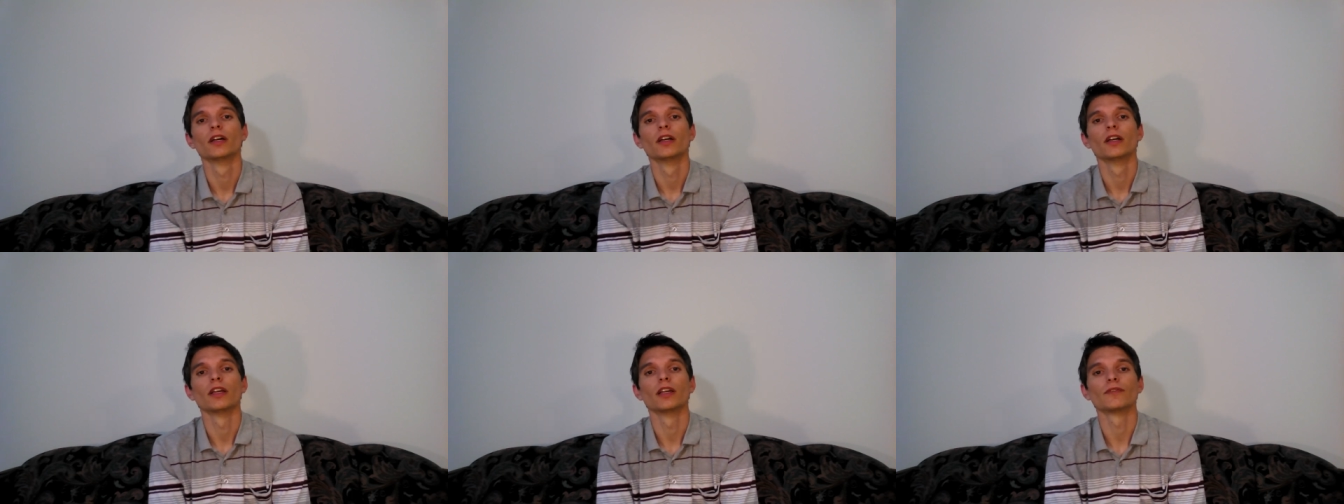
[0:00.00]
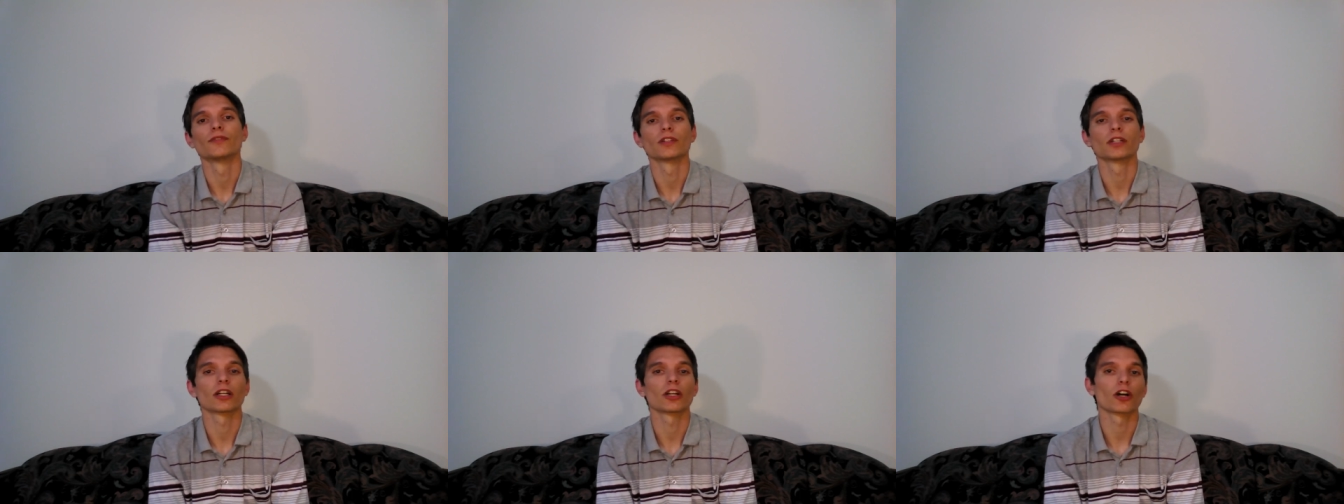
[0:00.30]
If
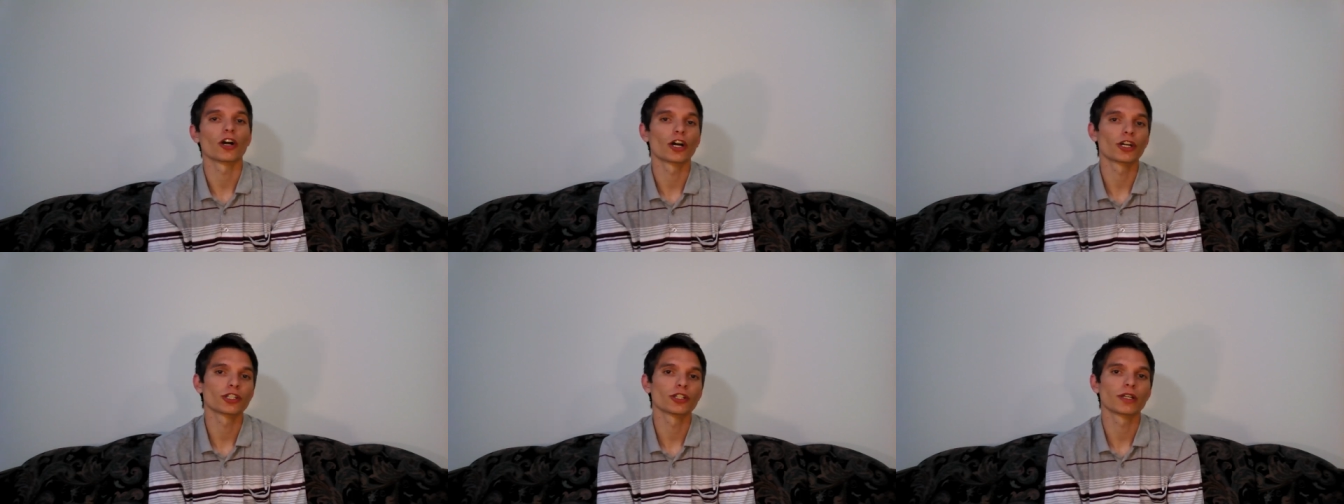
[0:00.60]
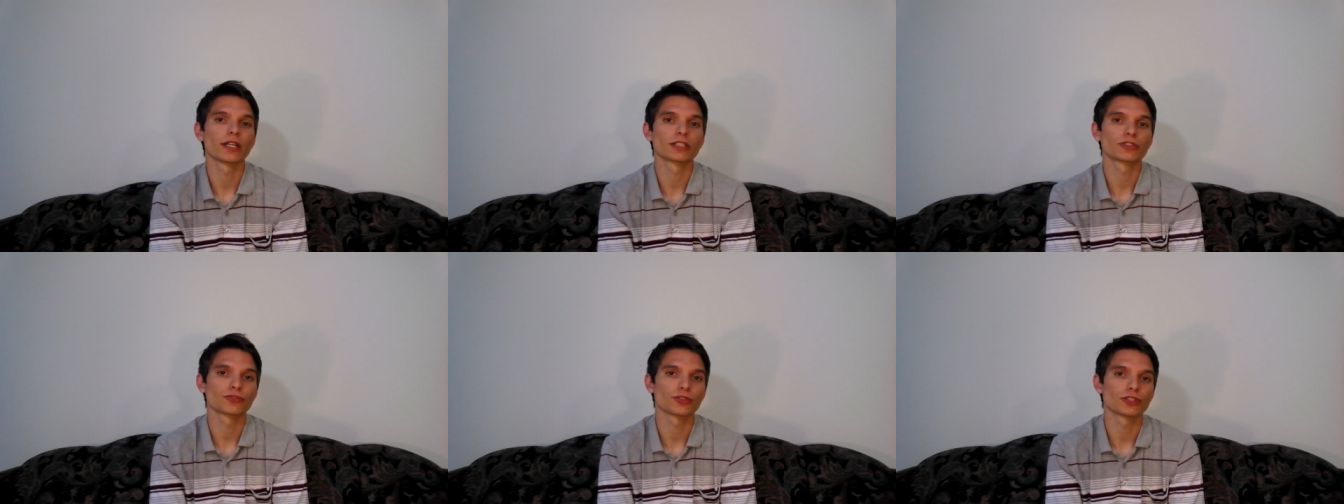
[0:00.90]
you're going to argue
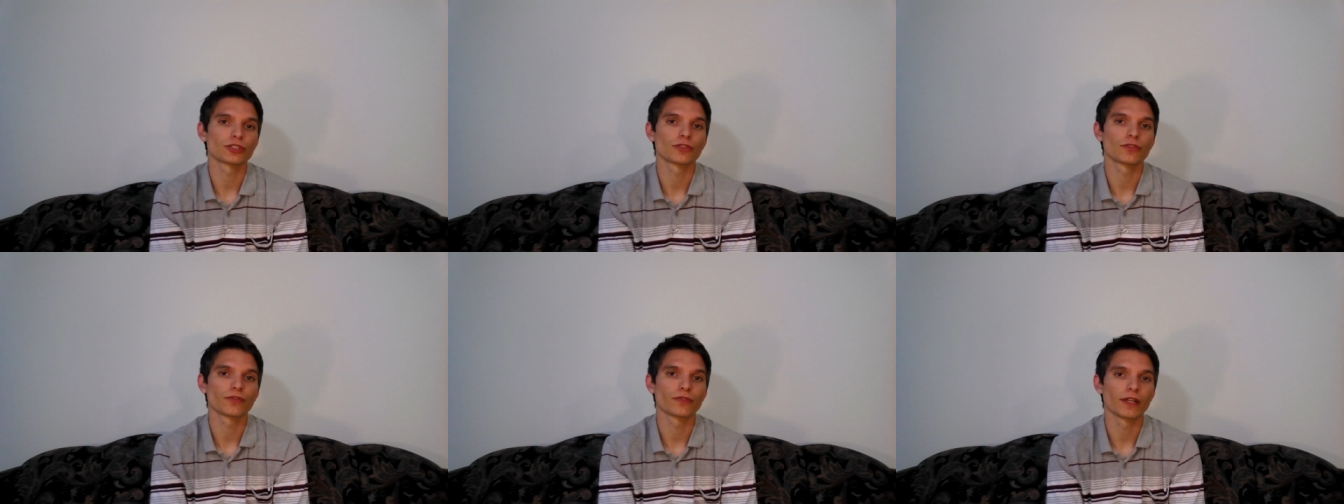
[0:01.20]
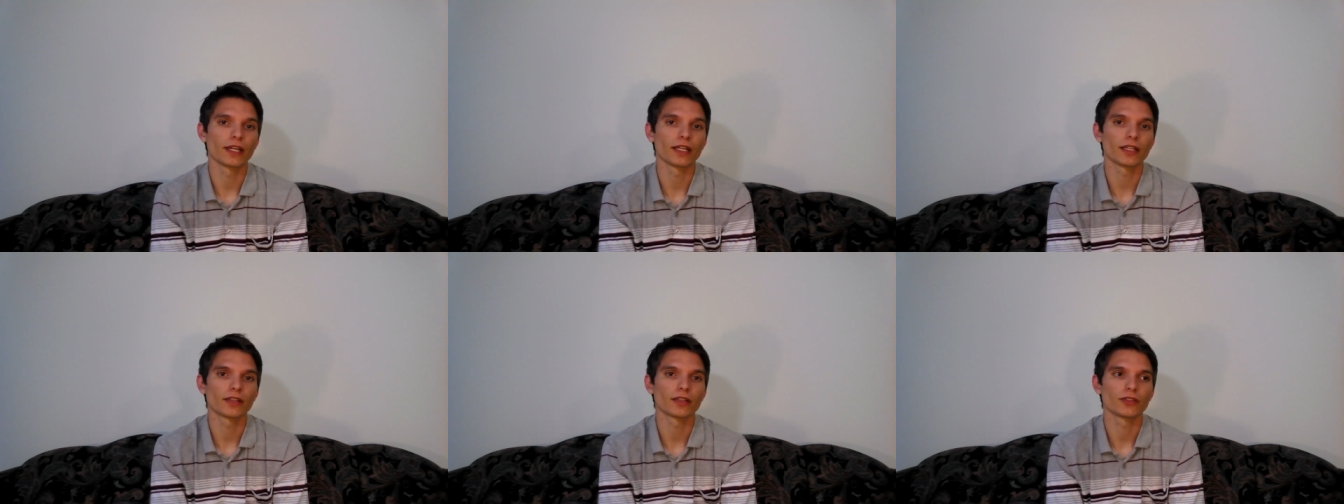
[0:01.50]
against Christian
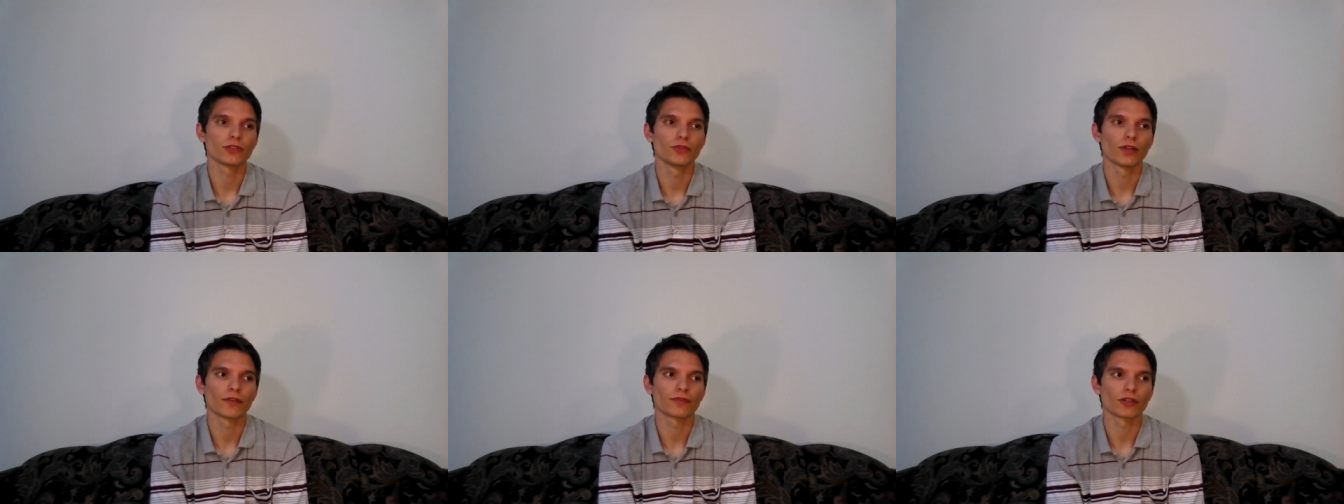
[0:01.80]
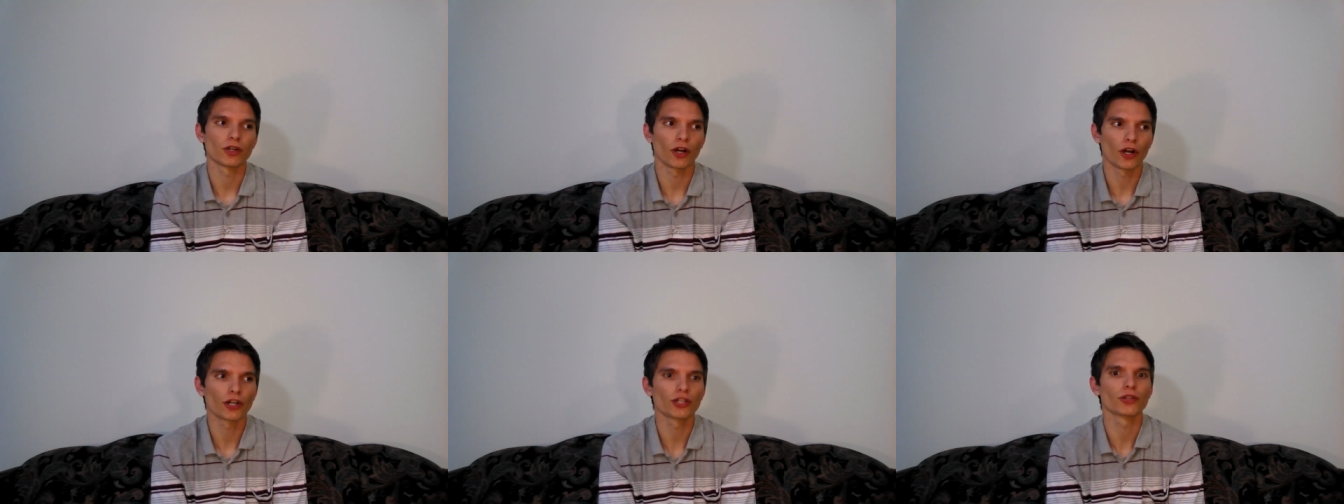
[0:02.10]
faith, you have to
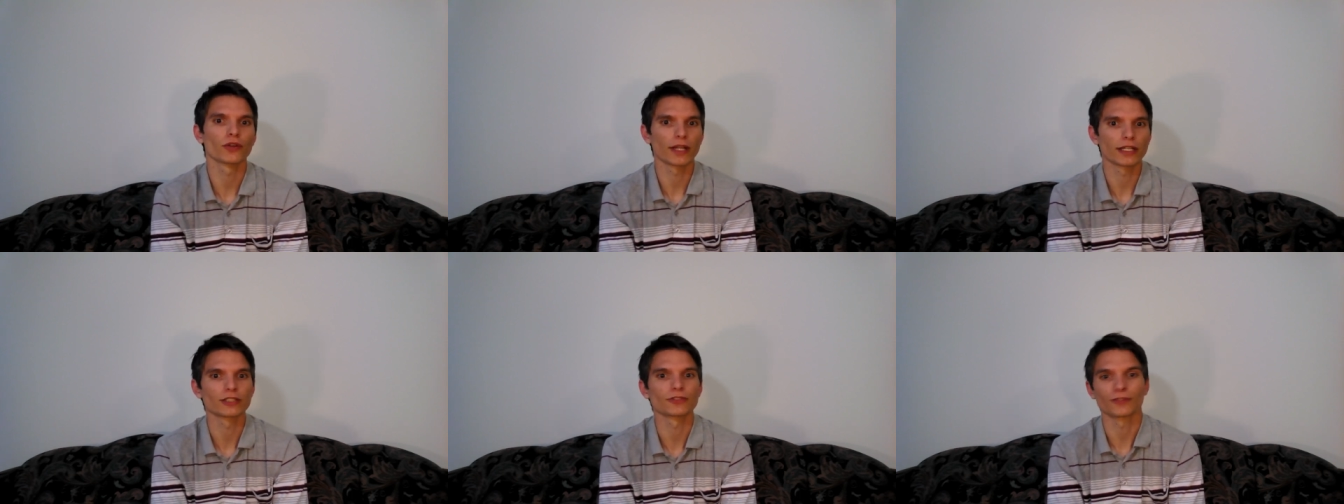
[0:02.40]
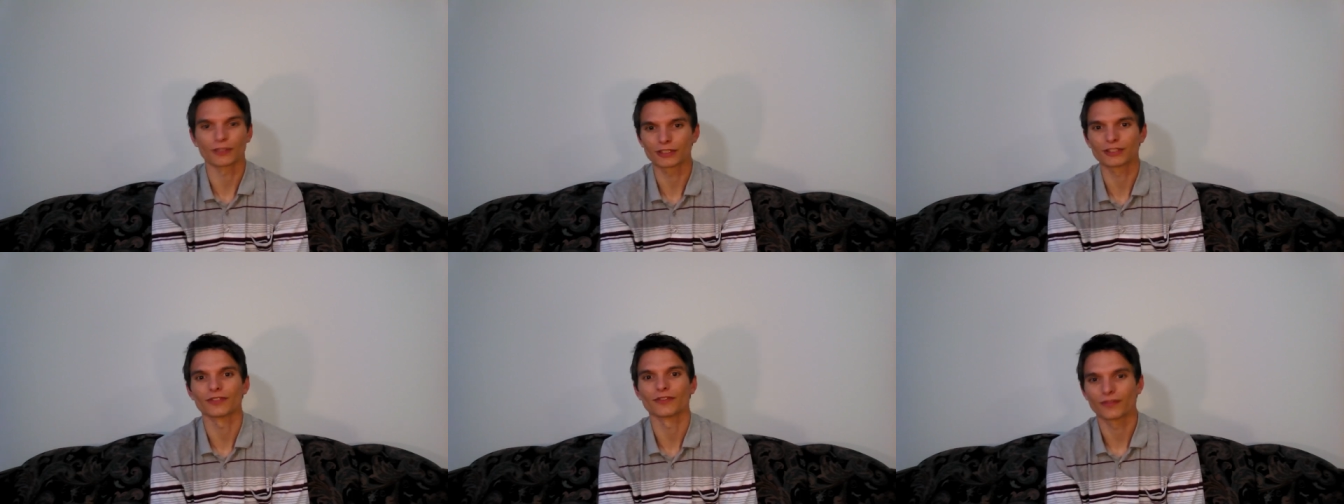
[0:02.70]
argue against
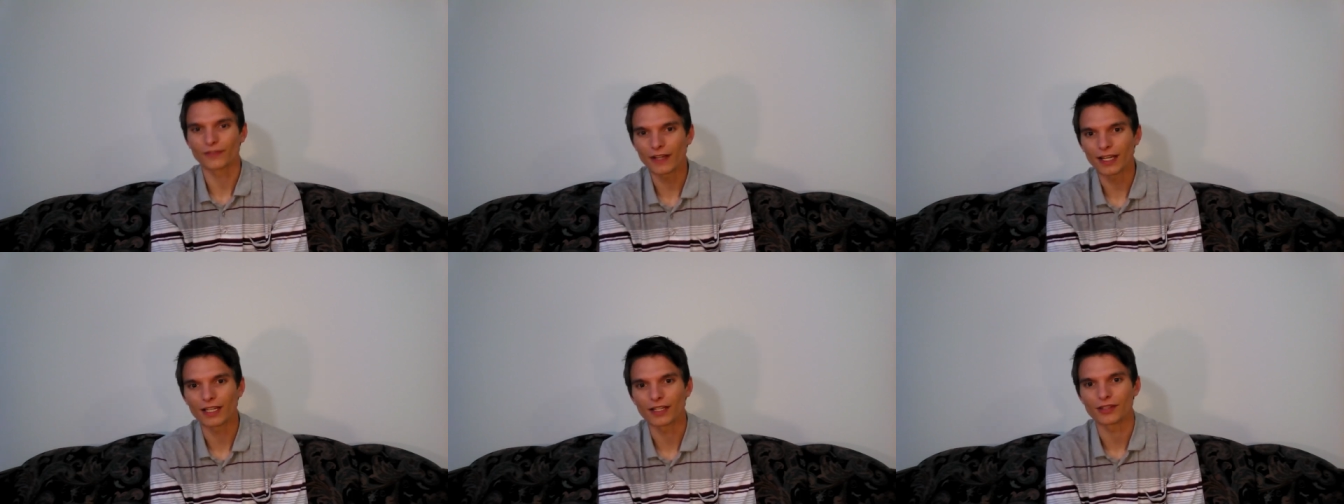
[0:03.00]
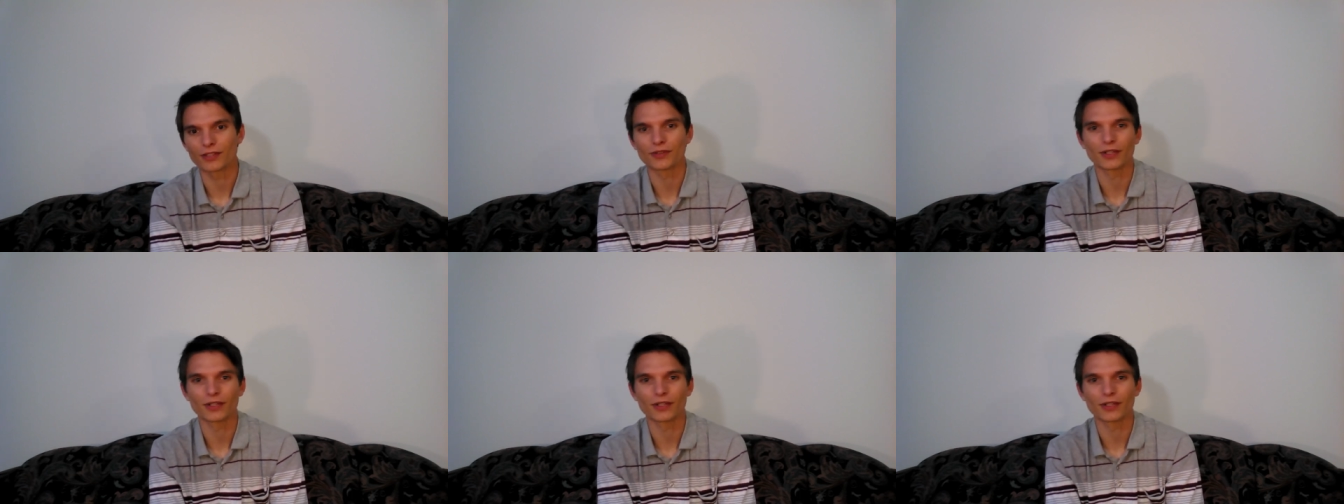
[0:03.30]
Christian faith.